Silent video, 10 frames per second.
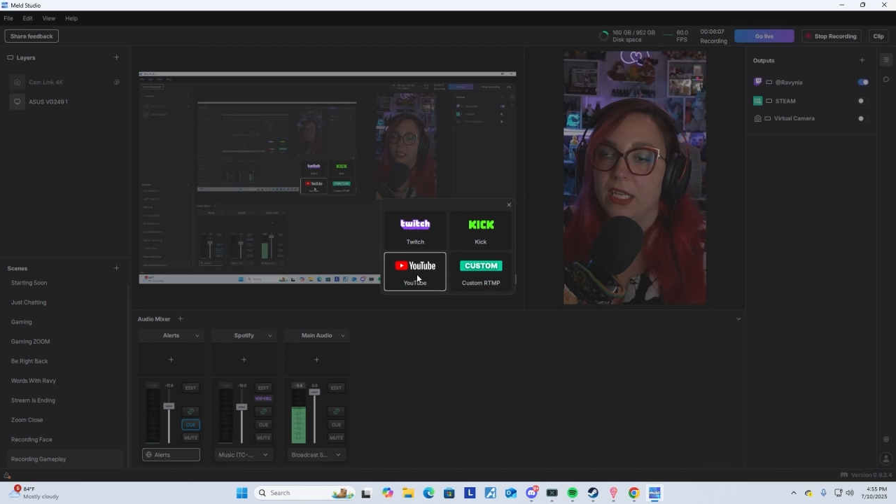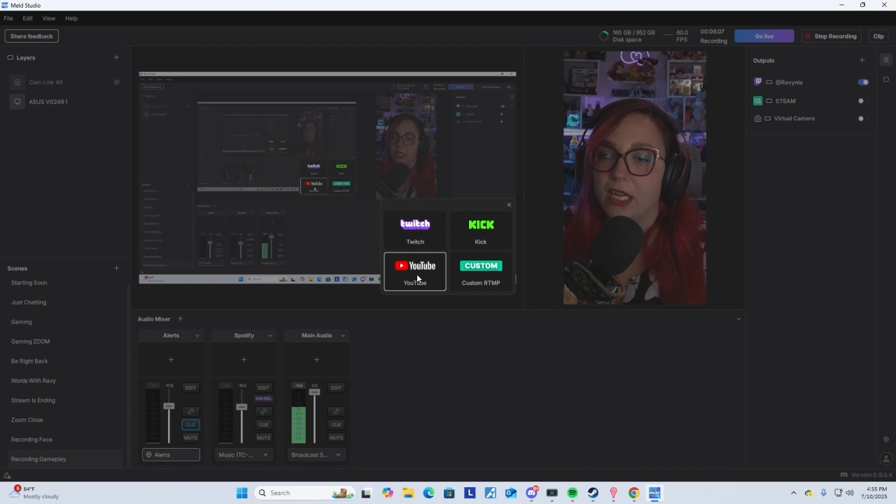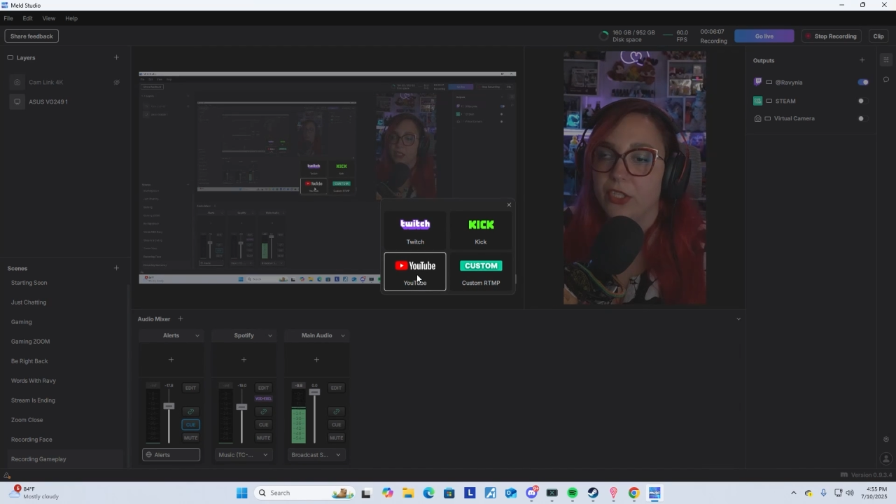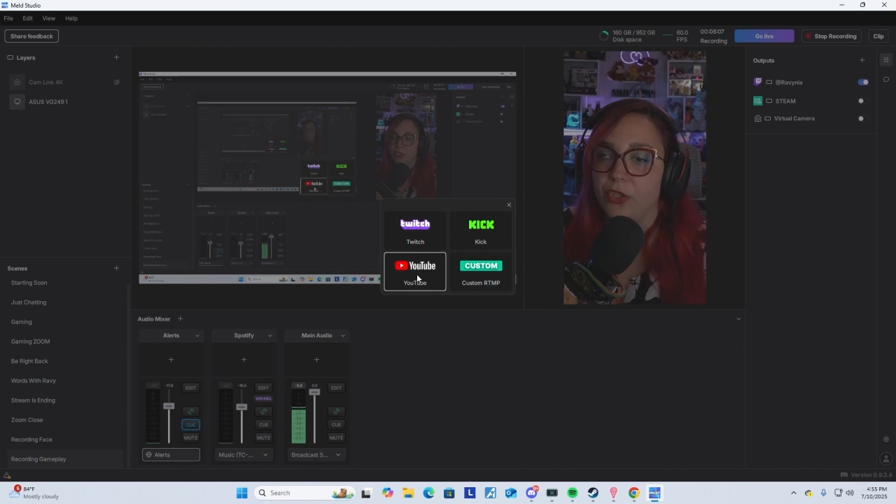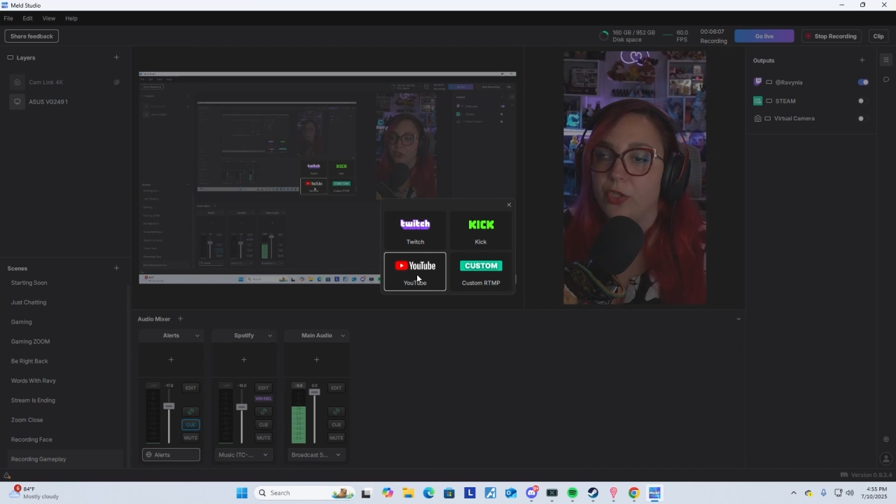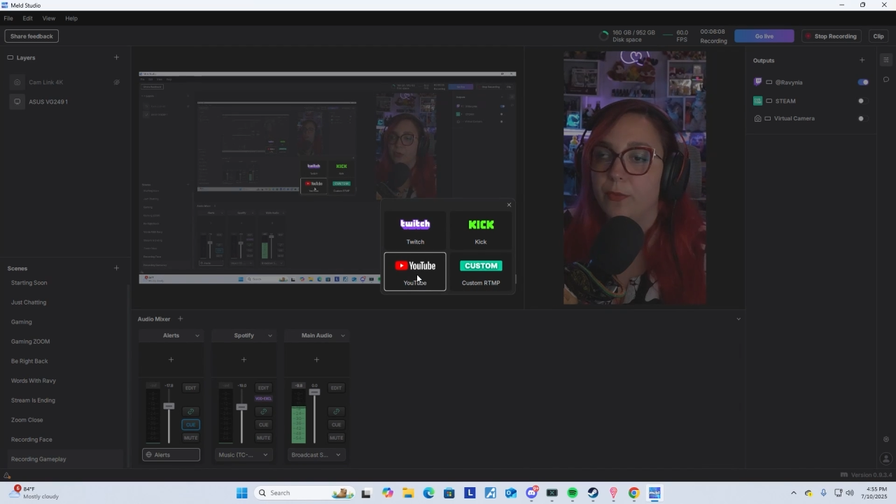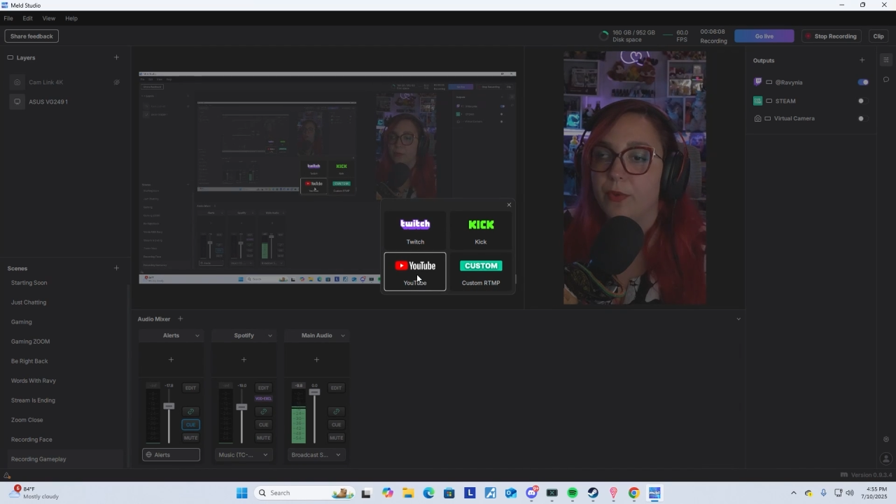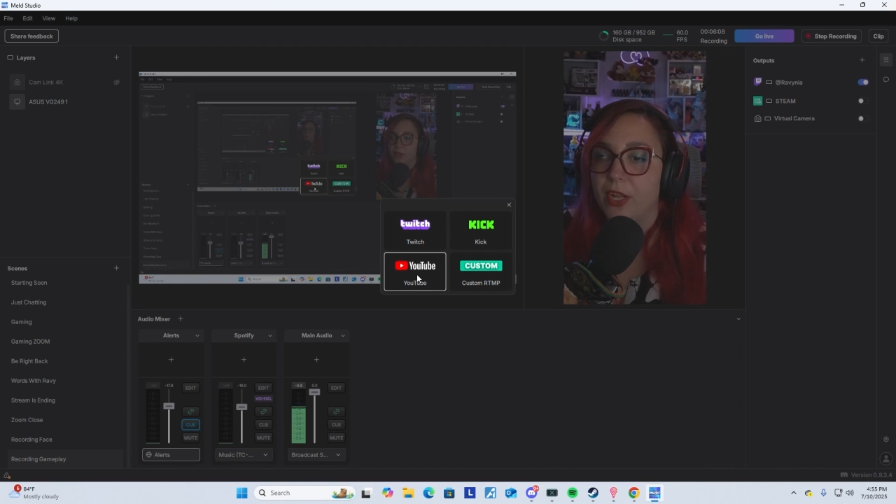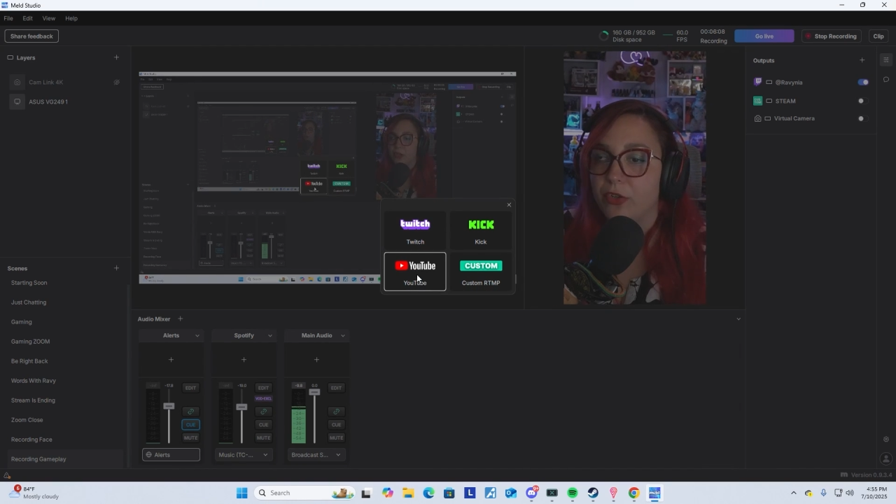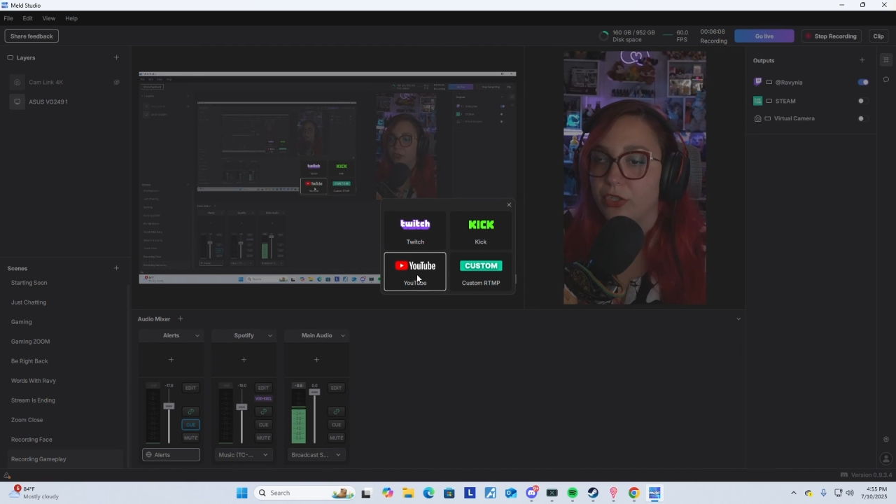on YouTube for
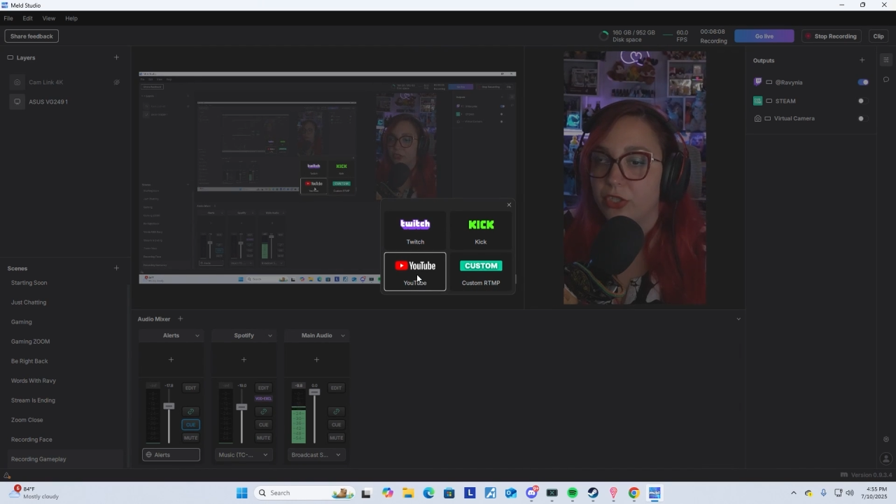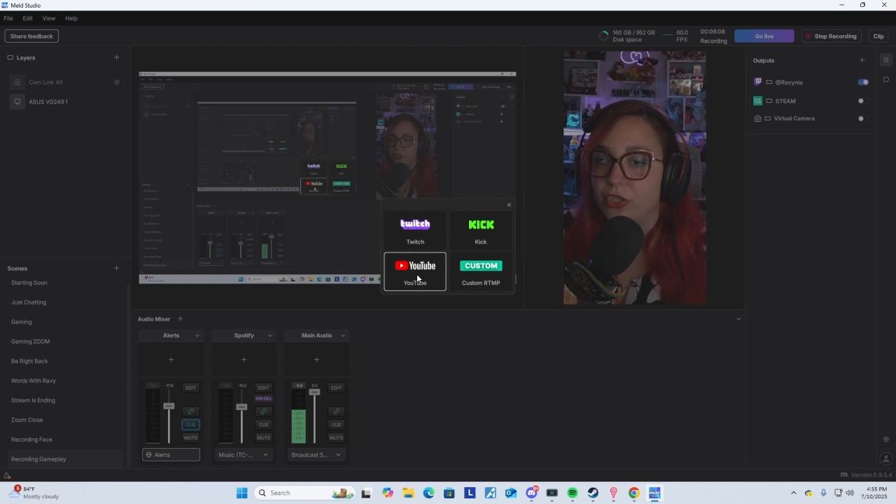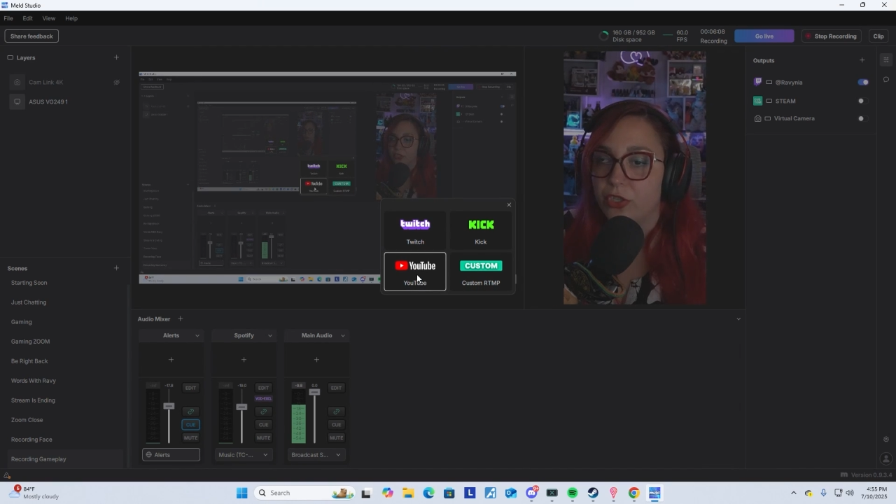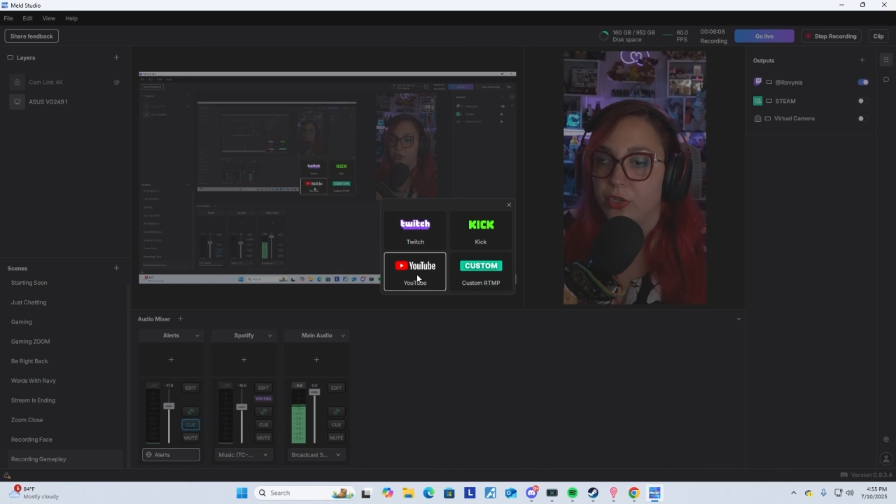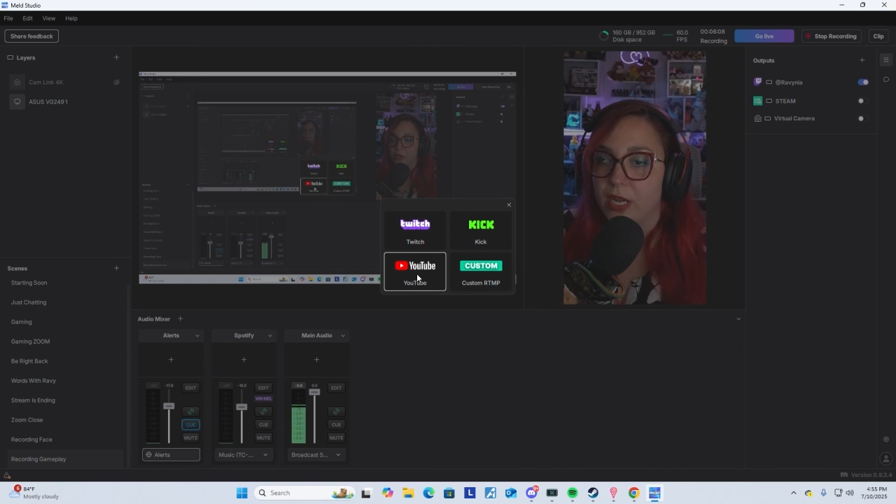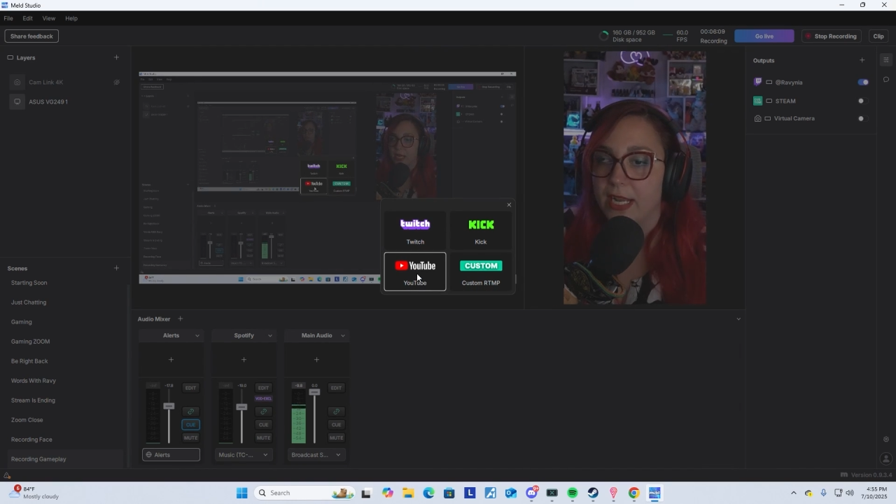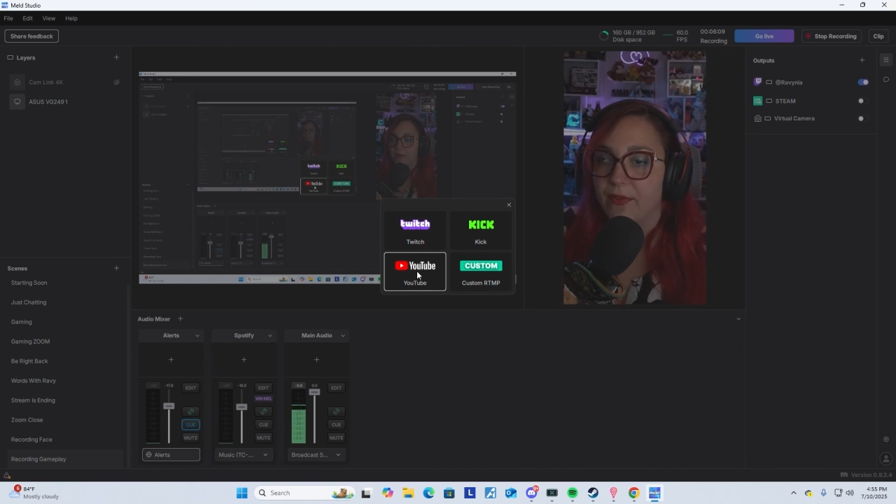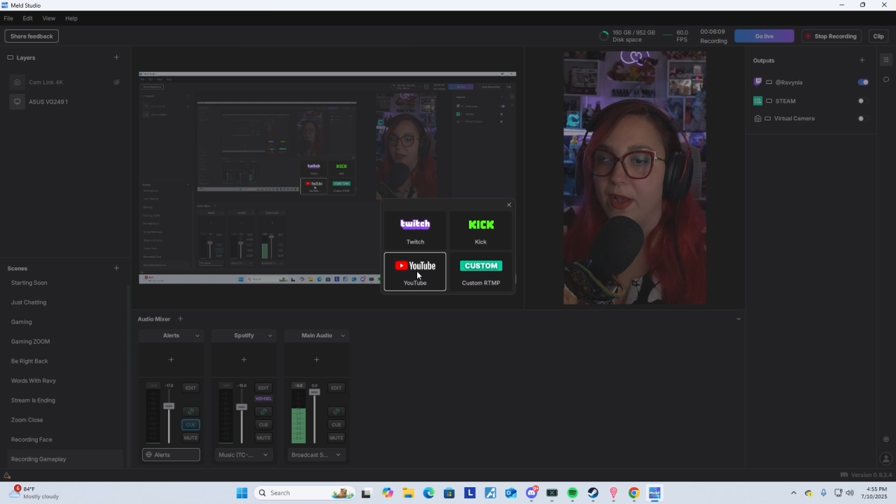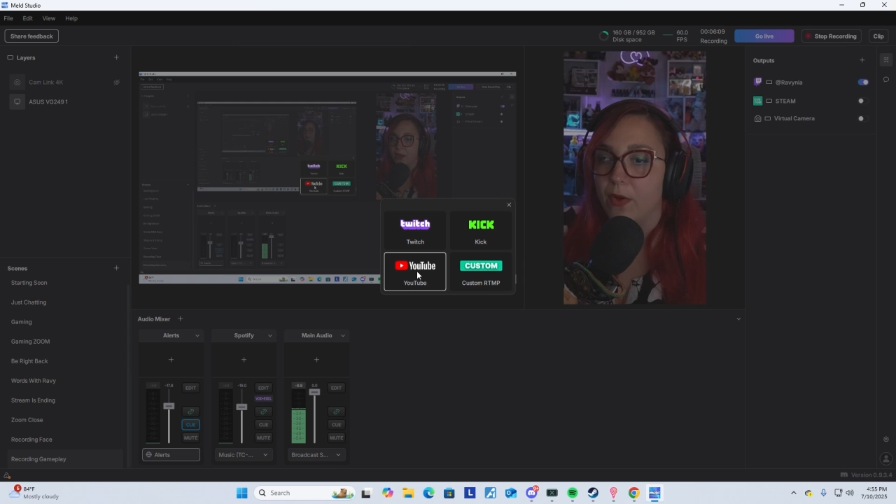now, just to show you kind of how it